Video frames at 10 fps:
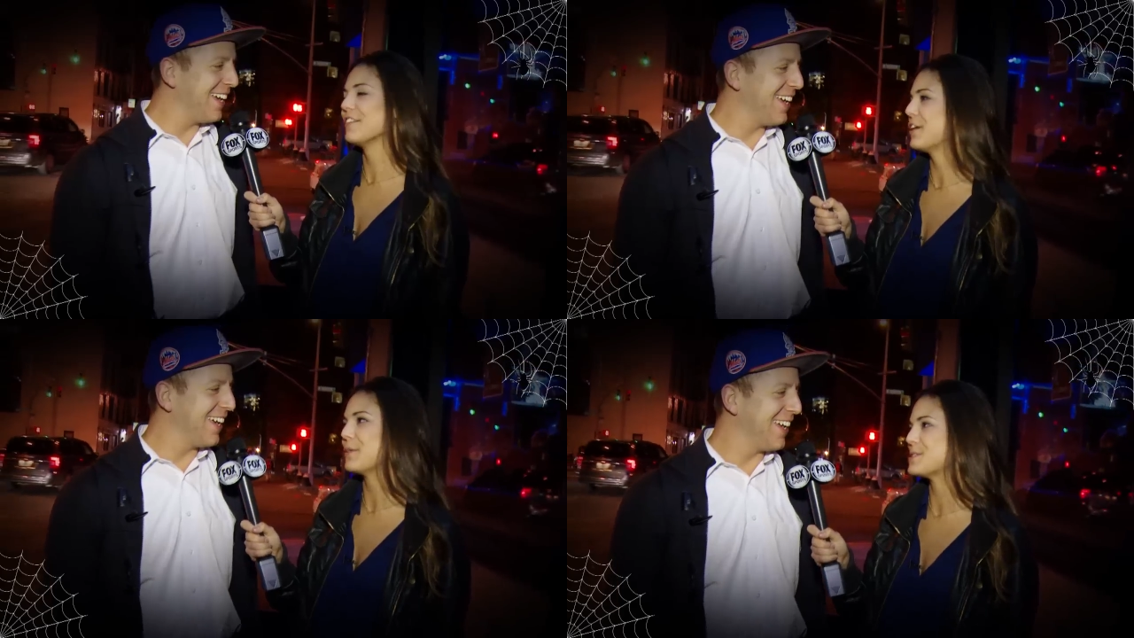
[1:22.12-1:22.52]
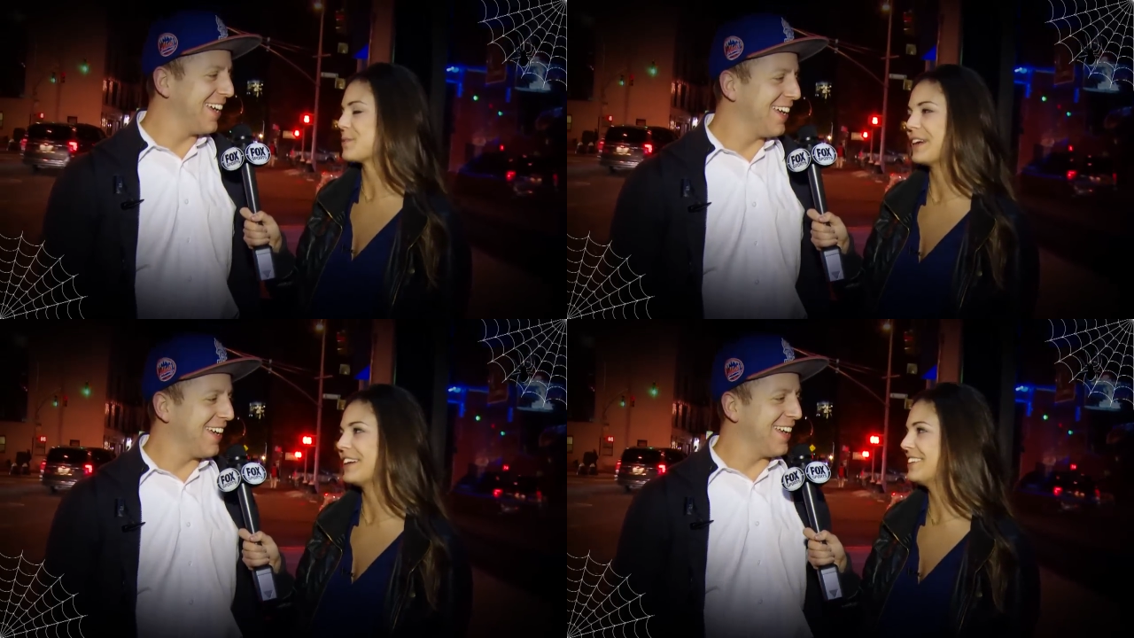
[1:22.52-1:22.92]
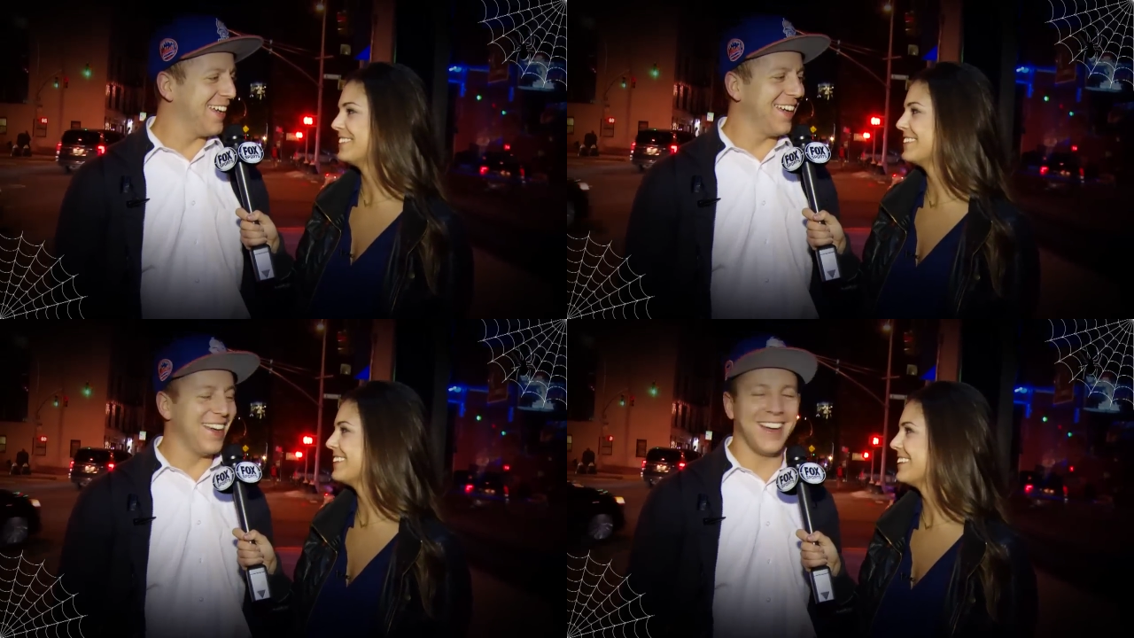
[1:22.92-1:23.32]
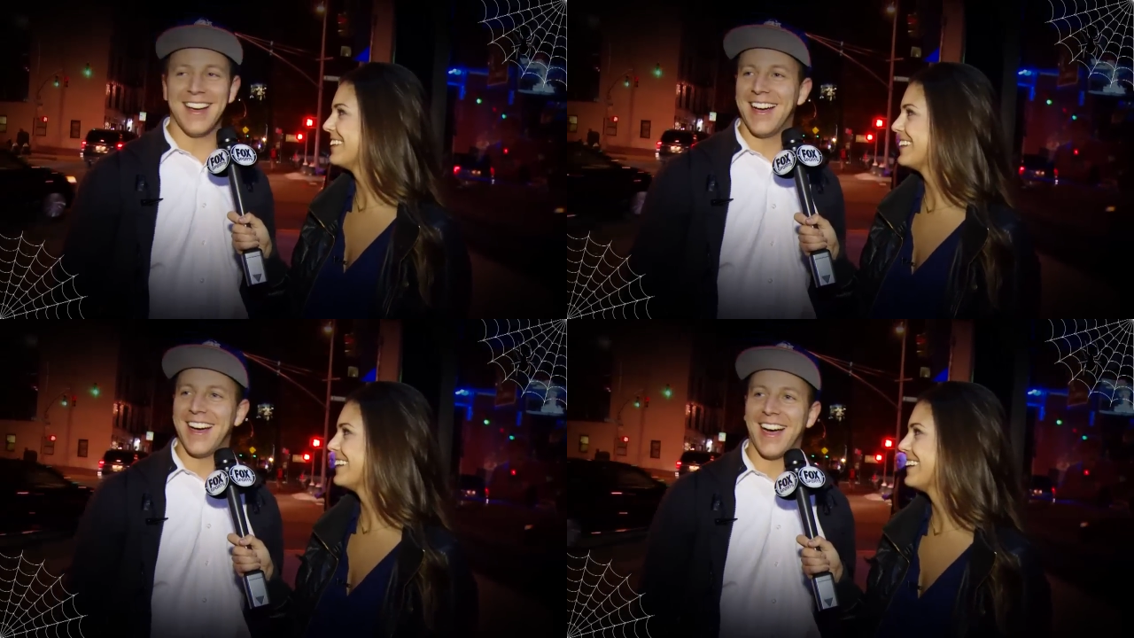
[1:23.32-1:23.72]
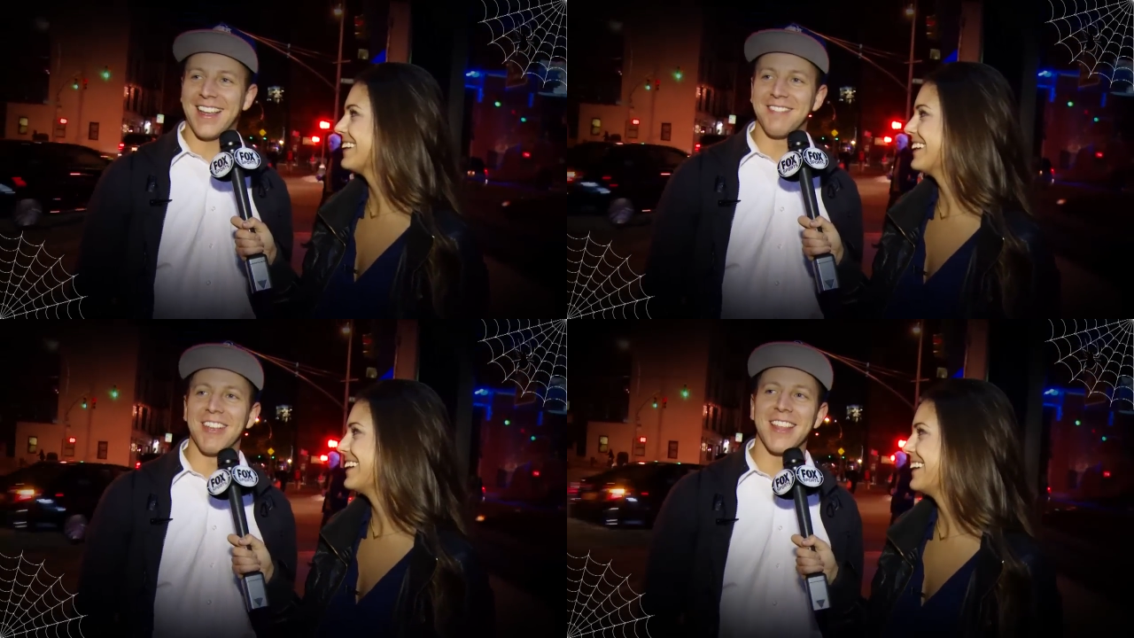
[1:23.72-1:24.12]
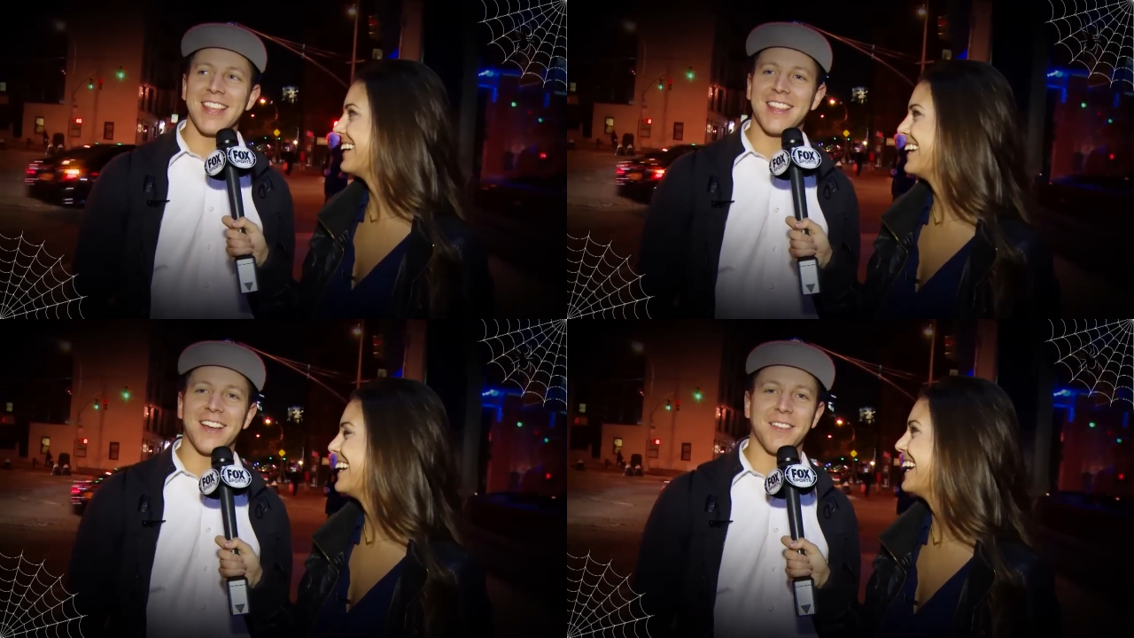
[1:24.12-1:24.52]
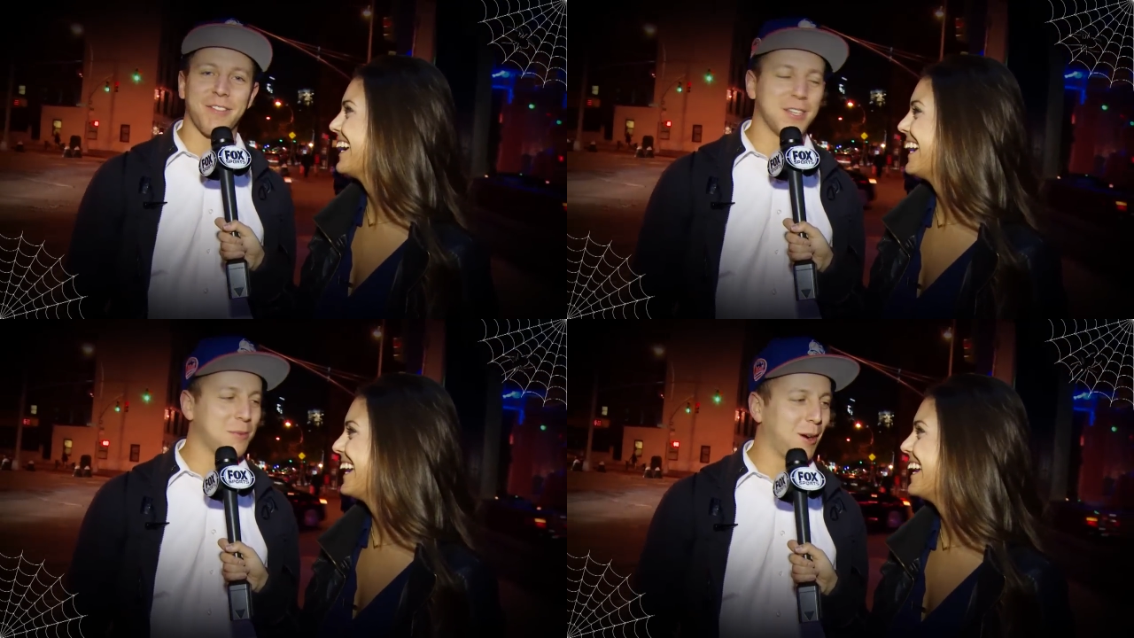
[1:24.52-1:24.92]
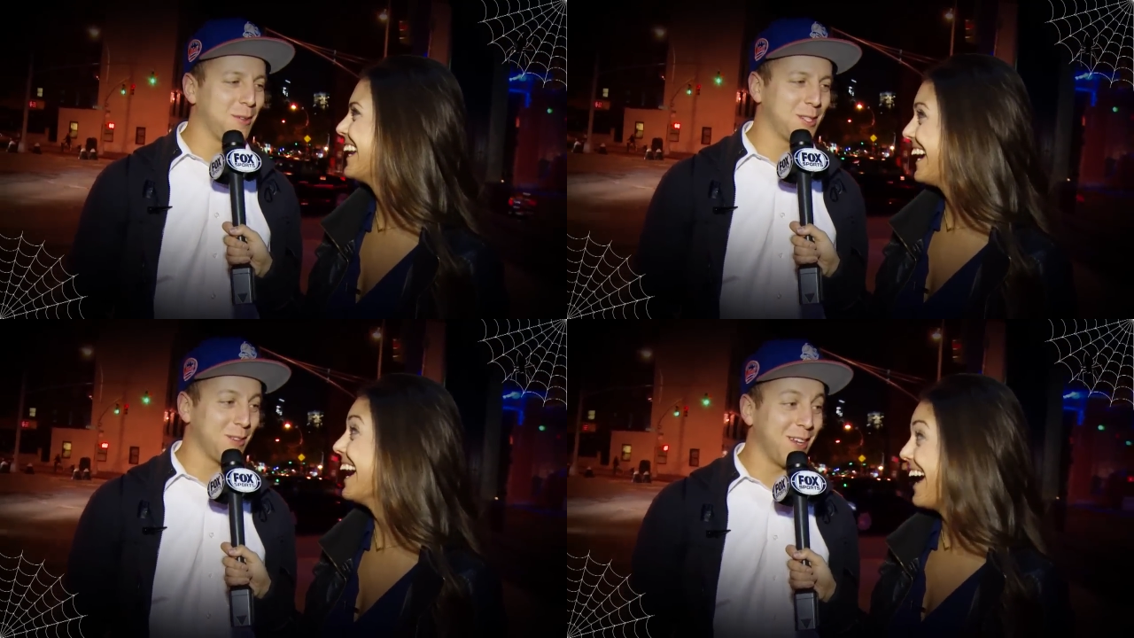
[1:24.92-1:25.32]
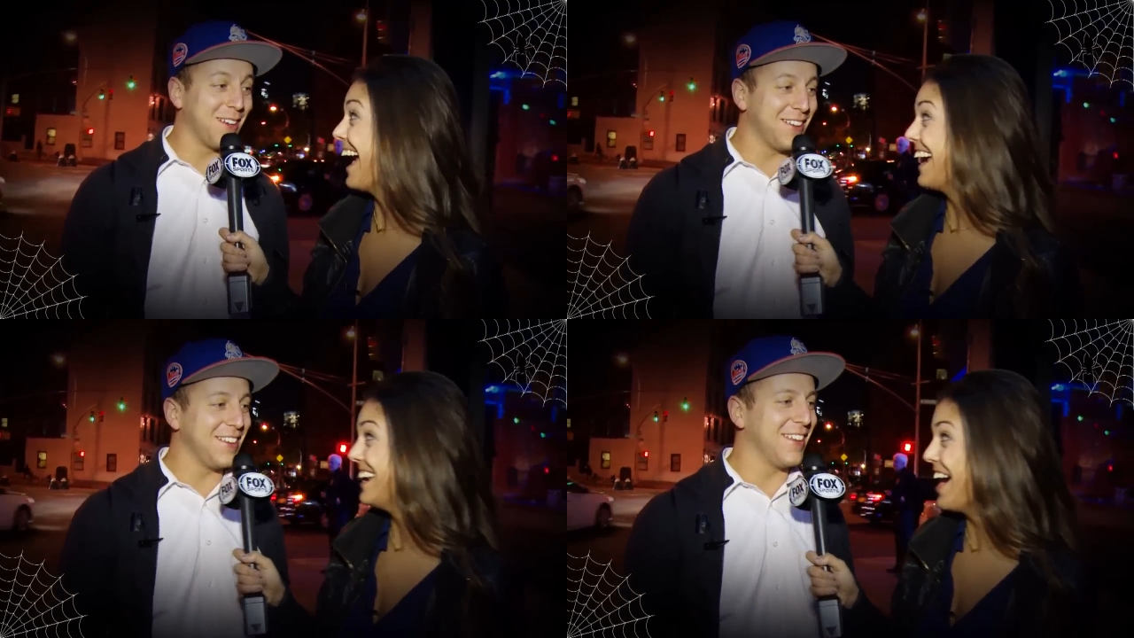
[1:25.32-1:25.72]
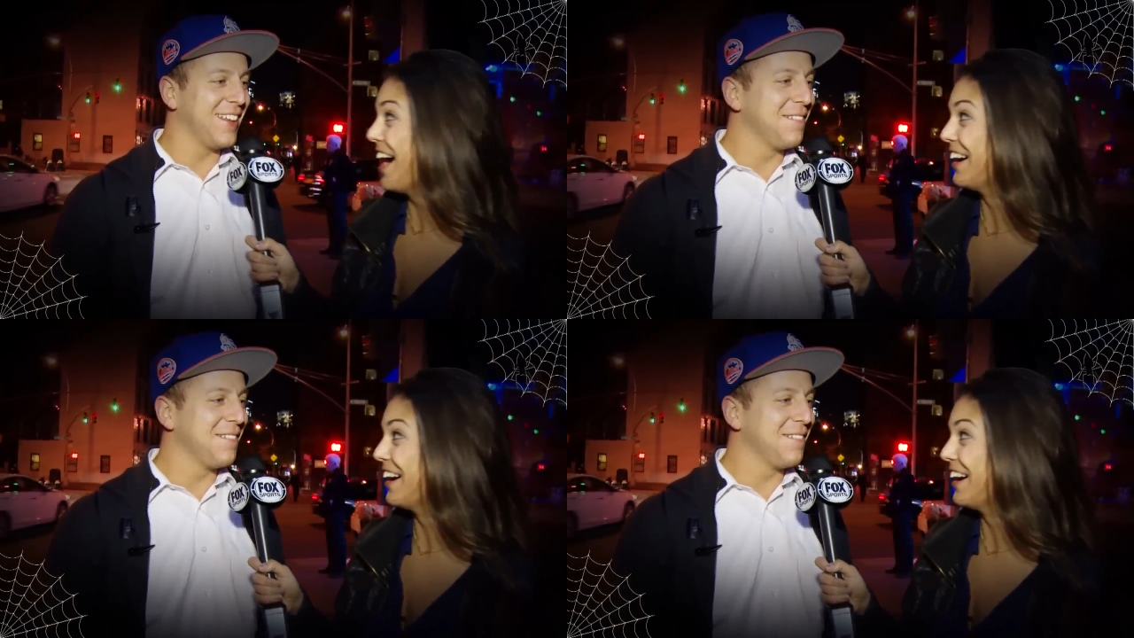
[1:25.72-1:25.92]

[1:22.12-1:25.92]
Speaker 1: of
Speaker 2: it was real.
Speaker 1: I really thought the first part was real. I know.